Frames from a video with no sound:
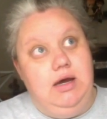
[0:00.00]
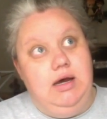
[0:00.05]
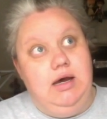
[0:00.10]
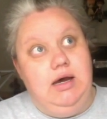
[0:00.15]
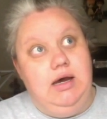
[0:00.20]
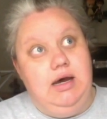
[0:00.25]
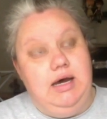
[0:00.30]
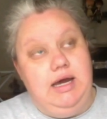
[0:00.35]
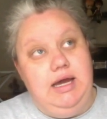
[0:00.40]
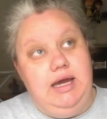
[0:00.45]

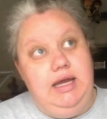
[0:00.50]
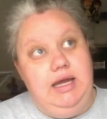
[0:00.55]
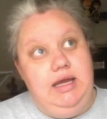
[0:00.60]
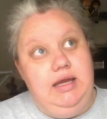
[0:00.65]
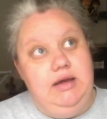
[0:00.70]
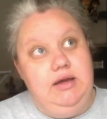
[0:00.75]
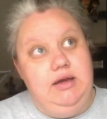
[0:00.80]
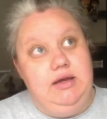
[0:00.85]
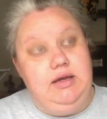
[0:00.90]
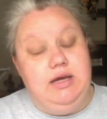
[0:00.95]

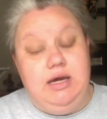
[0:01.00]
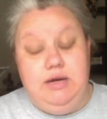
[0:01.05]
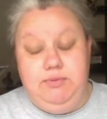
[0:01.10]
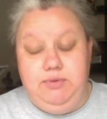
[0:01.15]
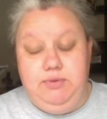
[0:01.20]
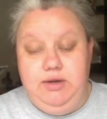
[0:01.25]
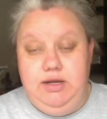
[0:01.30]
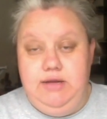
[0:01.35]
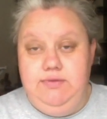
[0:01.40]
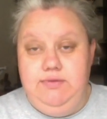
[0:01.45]
I got
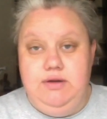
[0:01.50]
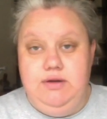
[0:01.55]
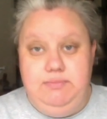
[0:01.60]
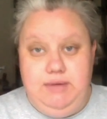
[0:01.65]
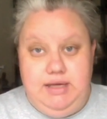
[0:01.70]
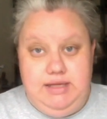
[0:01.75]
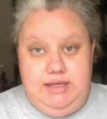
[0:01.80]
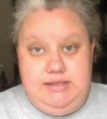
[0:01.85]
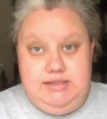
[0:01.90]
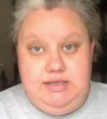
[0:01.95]
rid of their
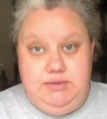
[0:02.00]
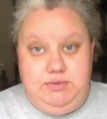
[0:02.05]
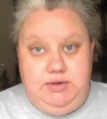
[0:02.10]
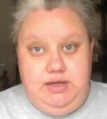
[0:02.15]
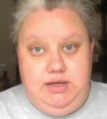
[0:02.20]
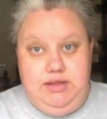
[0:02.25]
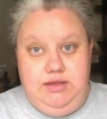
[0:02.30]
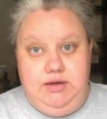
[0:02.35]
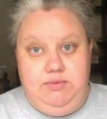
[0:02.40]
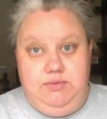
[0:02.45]
beds that were
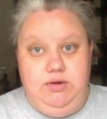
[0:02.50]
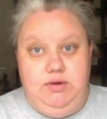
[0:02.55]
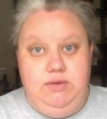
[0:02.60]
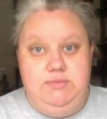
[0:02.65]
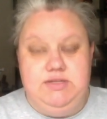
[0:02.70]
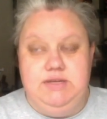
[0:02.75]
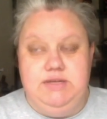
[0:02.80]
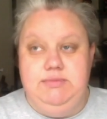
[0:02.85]
in their rooms.